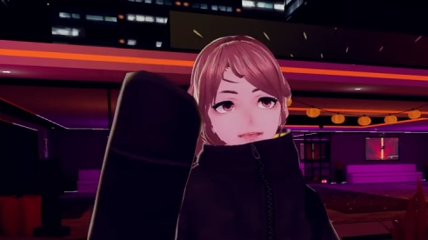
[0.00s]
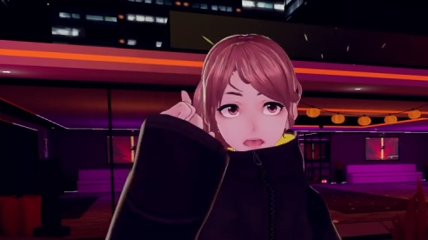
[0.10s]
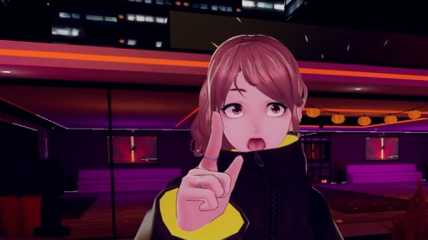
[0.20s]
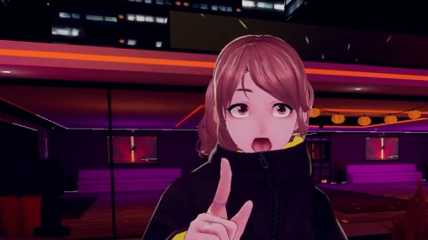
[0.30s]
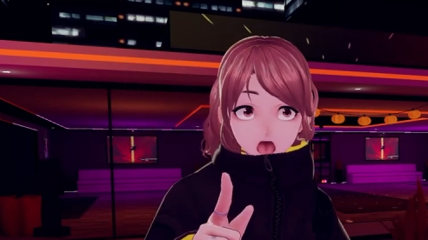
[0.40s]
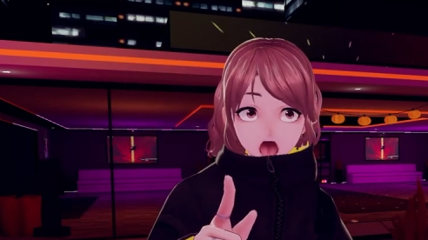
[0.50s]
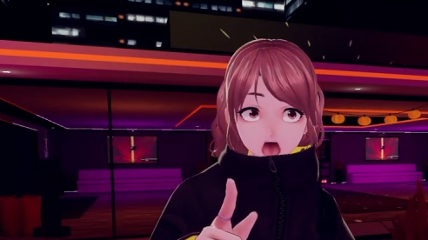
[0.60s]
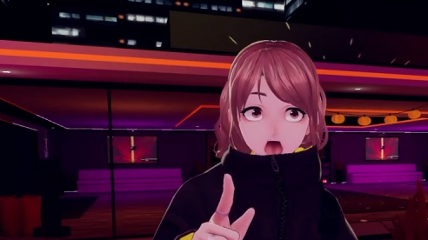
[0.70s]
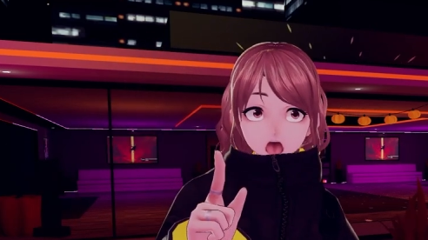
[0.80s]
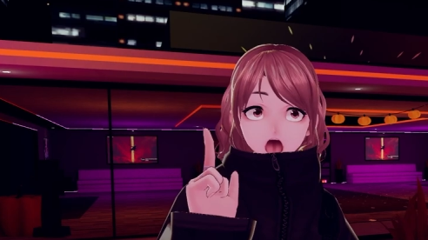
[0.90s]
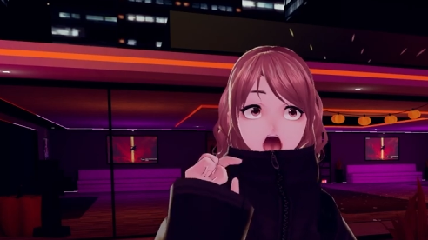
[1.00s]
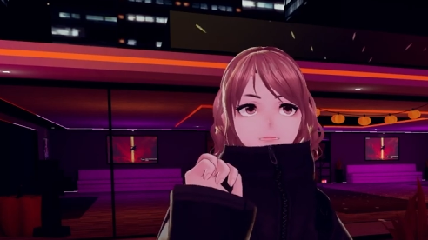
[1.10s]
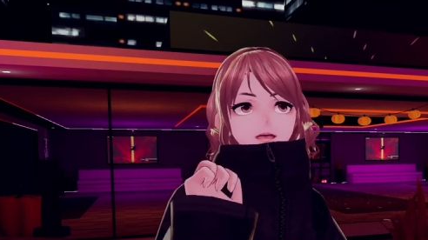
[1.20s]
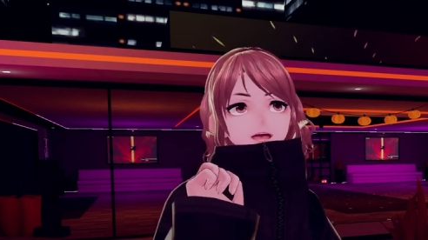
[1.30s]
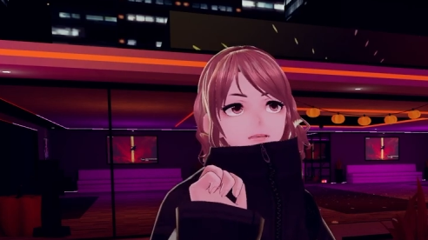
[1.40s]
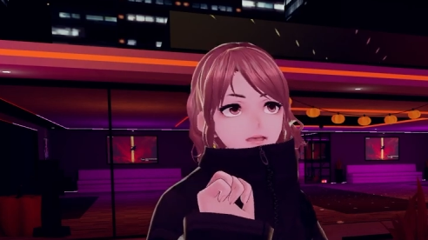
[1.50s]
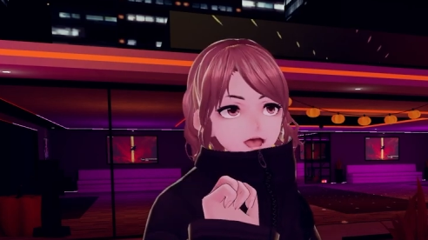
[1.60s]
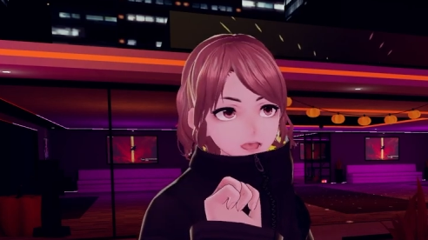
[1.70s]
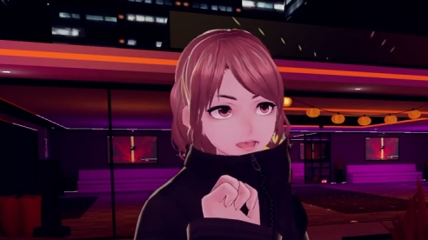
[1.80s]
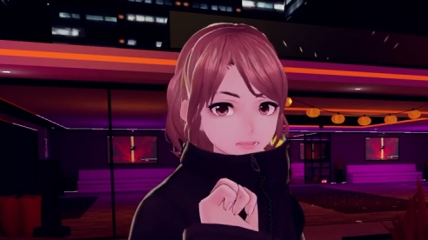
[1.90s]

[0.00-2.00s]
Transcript: being a pain in the butt because I have